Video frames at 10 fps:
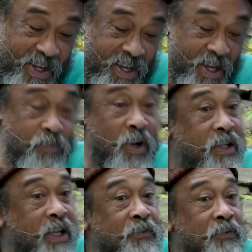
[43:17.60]
I'm
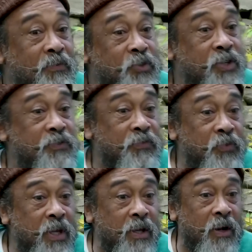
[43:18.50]
not even just
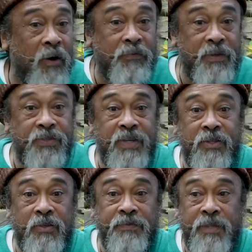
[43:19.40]
free of the
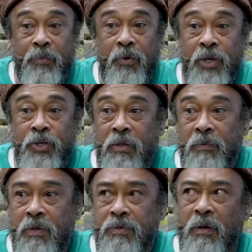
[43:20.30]
sense of separation
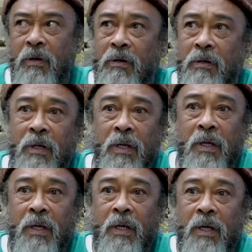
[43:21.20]
because oh,
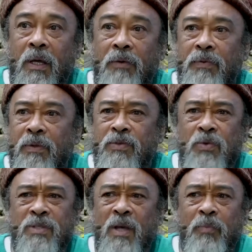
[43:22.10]
I feel so
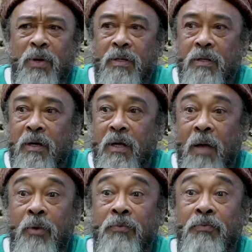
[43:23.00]
separate. No,
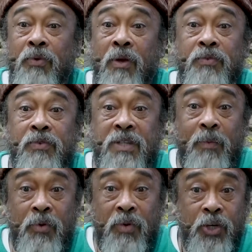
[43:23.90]
I'm not free of
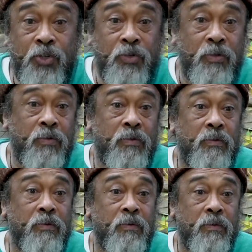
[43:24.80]
separation.
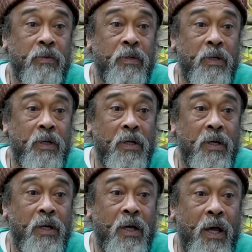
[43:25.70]

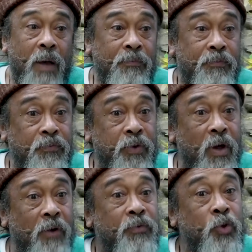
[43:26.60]
I'm free
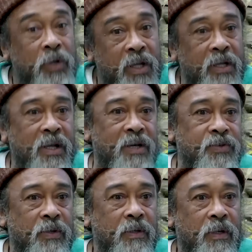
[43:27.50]
of union
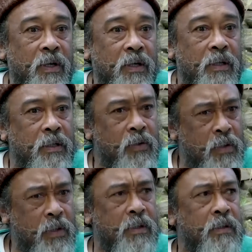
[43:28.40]
also.
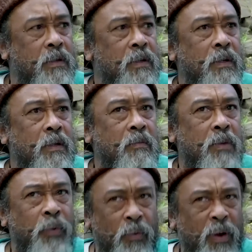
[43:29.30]
Union.
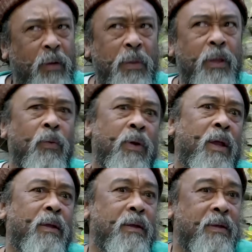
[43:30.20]
But we want to be
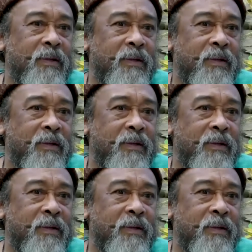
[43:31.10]
united.